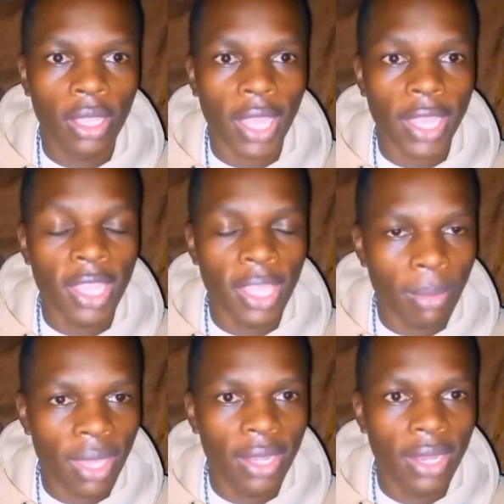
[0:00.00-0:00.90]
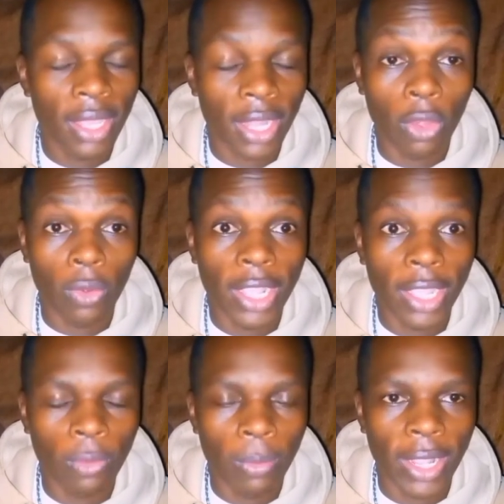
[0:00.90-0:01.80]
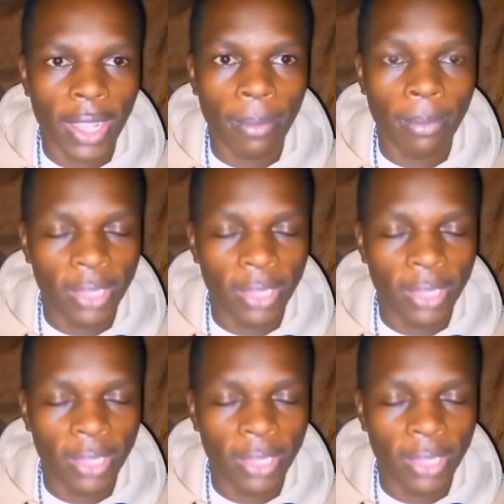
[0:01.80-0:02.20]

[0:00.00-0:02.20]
and he made Raila Odinga to become